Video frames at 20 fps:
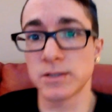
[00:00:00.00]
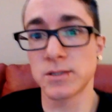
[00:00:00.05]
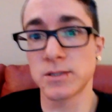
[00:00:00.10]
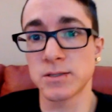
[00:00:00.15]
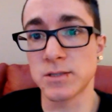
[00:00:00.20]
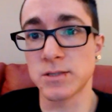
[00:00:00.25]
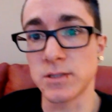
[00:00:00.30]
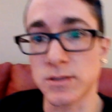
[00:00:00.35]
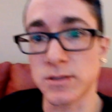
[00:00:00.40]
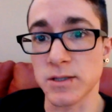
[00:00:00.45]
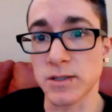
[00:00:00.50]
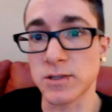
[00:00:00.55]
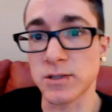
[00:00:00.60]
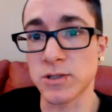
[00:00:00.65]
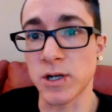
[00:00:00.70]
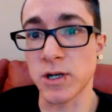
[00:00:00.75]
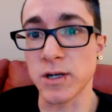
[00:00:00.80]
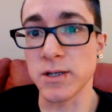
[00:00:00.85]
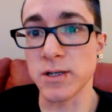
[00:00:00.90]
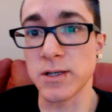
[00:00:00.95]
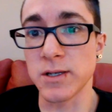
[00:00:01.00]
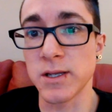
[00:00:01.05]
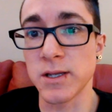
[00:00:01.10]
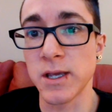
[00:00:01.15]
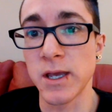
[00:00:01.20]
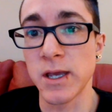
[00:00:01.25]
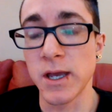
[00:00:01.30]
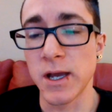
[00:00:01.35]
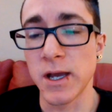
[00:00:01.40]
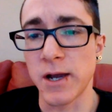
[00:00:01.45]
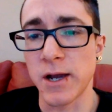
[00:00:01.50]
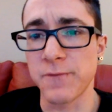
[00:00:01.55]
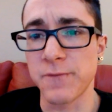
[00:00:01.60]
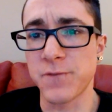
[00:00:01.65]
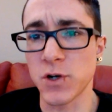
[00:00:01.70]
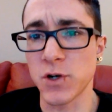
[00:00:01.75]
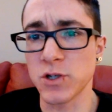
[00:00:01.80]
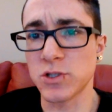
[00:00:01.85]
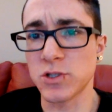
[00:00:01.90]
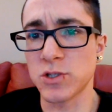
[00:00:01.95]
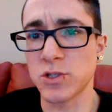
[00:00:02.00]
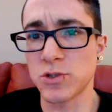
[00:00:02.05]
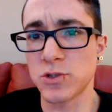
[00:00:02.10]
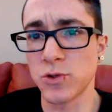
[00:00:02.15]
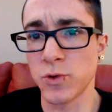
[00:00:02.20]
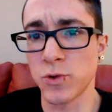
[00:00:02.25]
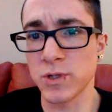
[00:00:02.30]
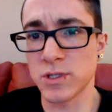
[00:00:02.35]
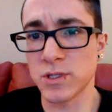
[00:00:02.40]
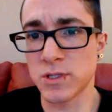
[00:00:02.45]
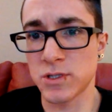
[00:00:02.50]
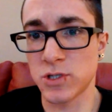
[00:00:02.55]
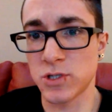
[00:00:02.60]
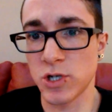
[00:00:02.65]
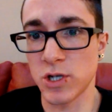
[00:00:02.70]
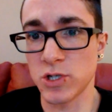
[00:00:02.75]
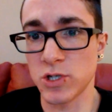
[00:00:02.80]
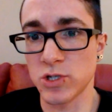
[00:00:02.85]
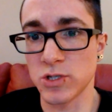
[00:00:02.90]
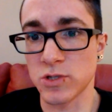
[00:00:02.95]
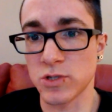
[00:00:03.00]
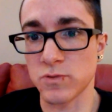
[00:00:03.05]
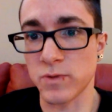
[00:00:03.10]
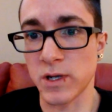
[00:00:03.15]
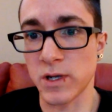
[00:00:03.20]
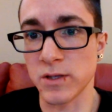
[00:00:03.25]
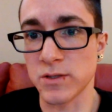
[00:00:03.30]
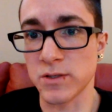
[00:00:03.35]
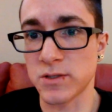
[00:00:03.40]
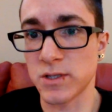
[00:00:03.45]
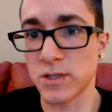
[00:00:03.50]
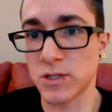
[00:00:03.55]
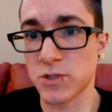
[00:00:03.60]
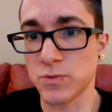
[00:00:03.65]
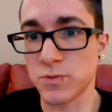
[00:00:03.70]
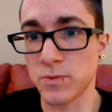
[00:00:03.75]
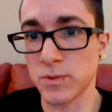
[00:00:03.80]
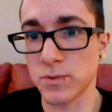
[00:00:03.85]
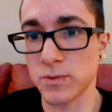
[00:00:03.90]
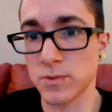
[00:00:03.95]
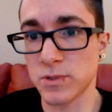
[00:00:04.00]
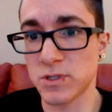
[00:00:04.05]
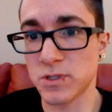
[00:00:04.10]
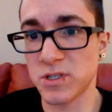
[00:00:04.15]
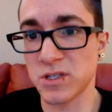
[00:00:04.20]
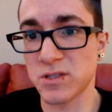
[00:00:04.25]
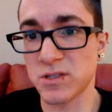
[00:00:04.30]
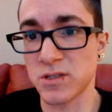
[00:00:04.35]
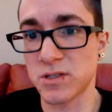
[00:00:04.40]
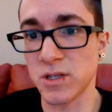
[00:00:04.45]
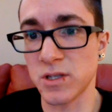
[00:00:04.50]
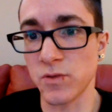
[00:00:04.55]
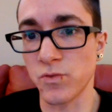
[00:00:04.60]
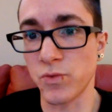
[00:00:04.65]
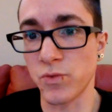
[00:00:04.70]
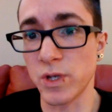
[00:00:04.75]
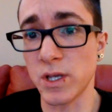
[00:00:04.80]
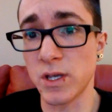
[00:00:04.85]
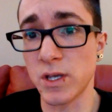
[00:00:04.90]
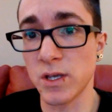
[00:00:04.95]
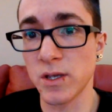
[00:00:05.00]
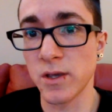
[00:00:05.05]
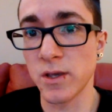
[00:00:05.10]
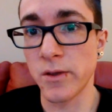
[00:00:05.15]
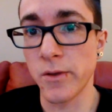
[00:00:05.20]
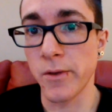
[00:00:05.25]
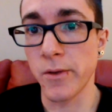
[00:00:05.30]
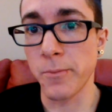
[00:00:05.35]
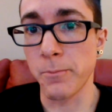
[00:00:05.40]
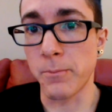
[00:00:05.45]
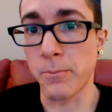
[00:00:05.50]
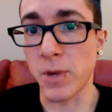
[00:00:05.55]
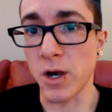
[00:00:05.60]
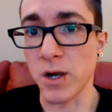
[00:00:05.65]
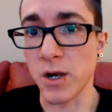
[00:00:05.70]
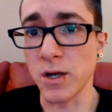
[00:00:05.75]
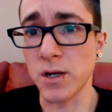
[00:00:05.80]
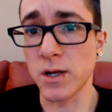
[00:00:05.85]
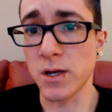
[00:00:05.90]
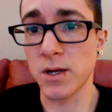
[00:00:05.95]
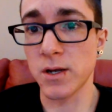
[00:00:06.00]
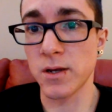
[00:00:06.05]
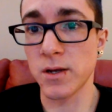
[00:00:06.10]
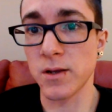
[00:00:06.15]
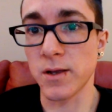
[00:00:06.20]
since I started. I first noticed changes around the six to seven week mark,